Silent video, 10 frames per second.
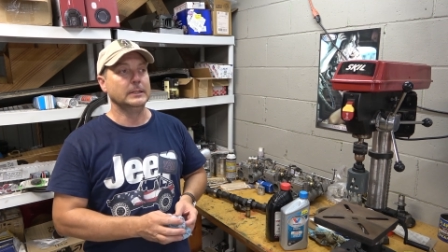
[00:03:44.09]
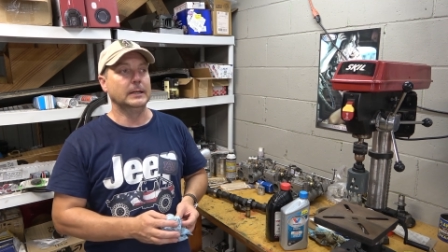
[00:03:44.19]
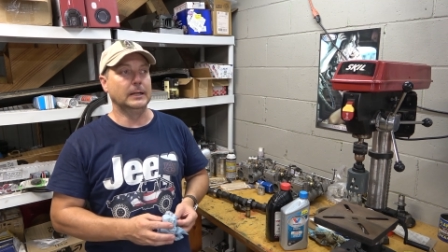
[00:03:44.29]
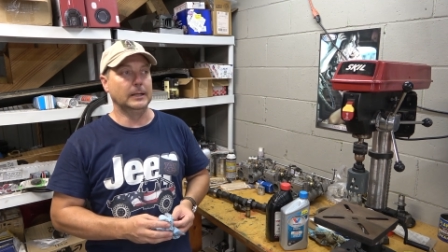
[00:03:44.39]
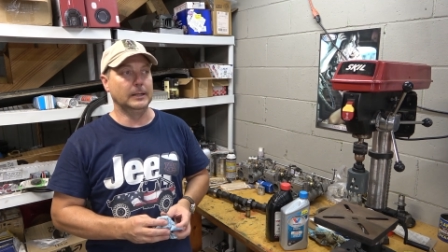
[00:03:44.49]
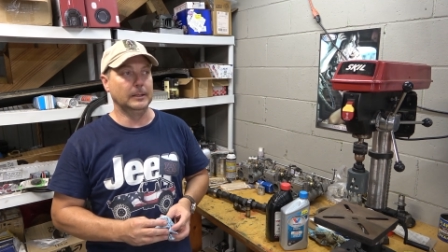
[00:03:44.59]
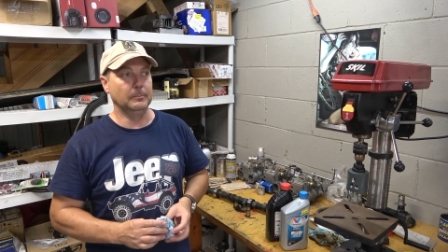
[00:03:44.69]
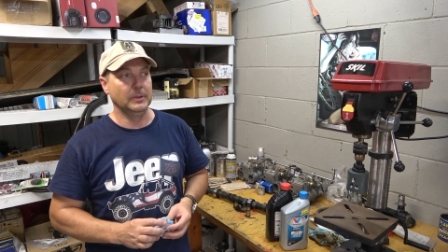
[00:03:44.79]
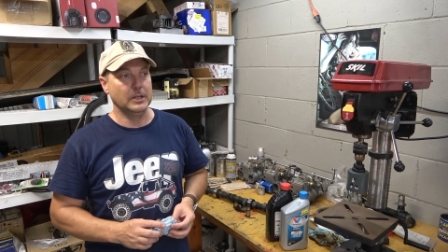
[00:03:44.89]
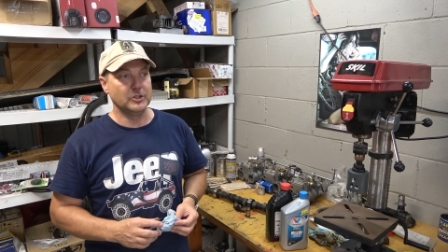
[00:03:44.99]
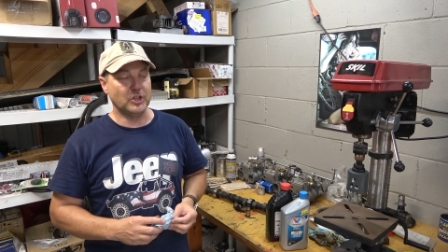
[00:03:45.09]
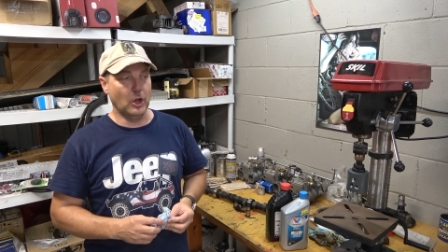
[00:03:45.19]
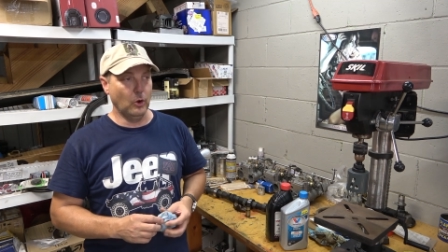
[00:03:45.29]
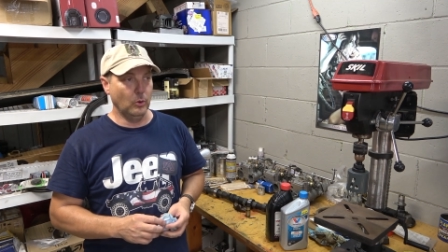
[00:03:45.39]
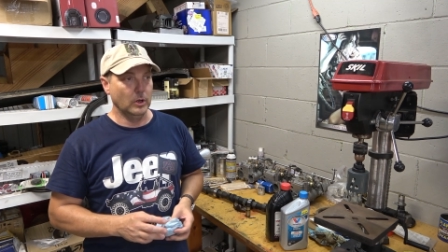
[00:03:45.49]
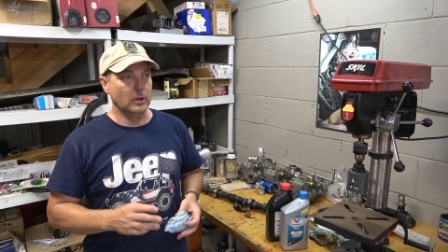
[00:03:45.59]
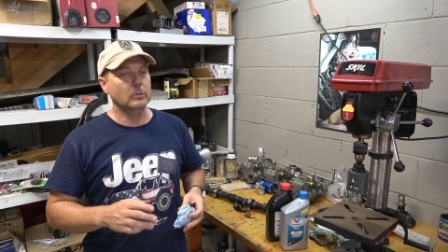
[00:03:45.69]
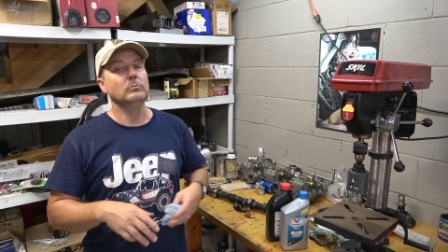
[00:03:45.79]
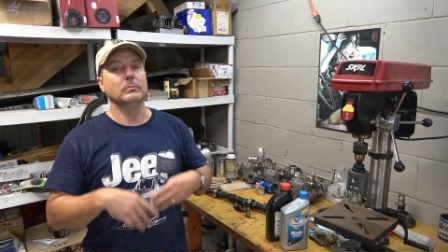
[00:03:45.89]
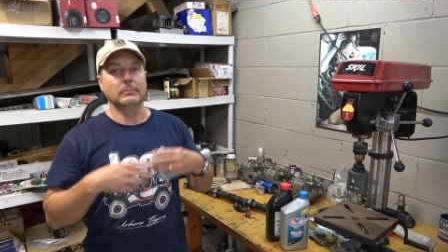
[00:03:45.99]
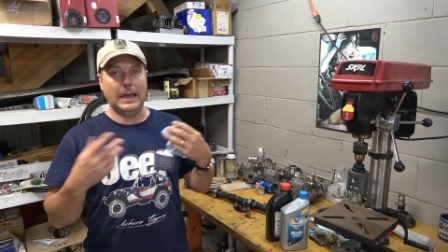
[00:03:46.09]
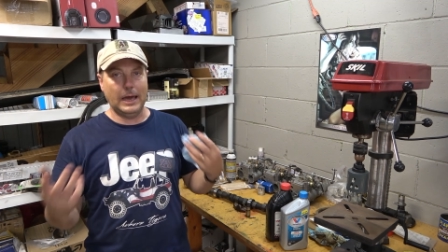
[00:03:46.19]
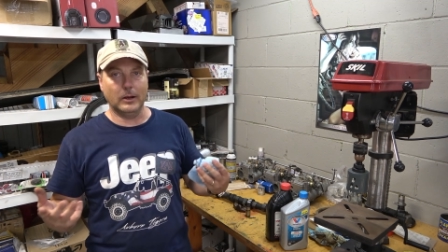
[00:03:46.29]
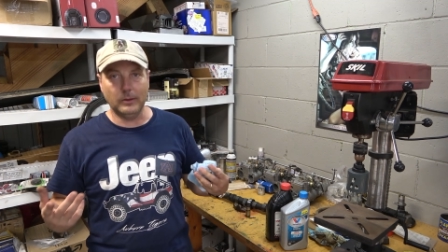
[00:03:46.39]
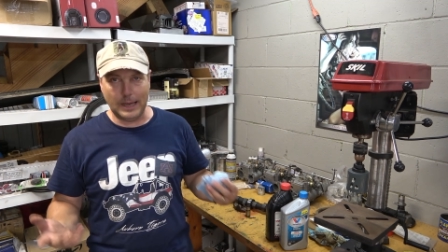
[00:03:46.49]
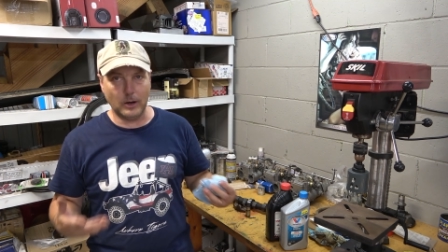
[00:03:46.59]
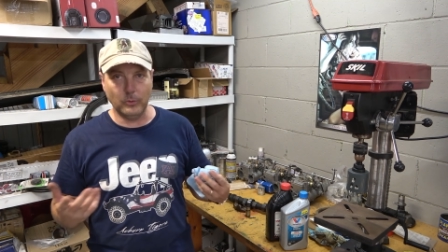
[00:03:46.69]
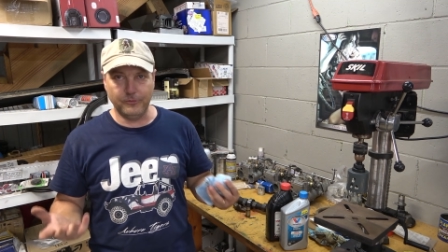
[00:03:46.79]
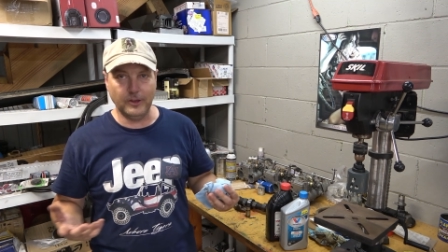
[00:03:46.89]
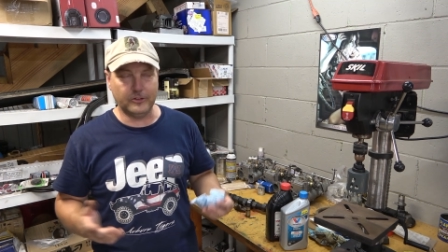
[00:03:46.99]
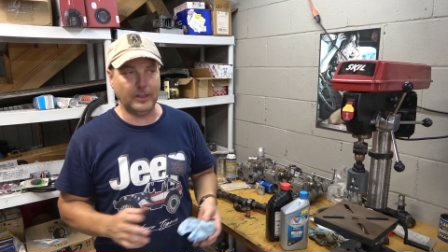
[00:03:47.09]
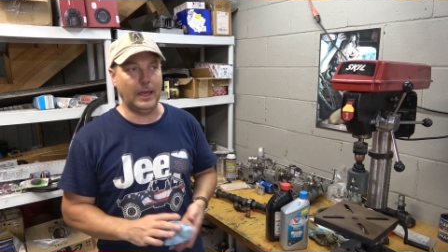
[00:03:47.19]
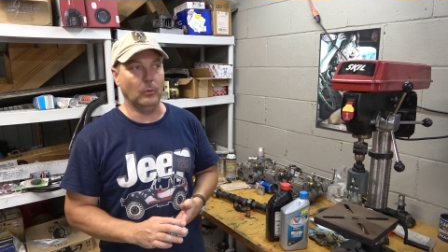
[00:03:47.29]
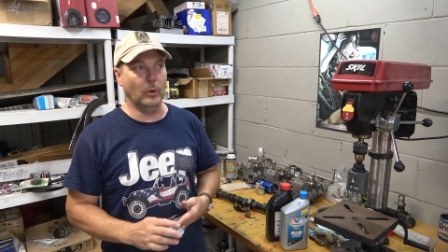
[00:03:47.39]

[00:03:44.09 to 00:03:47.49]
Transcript: Uh, so how do, how do we fix that?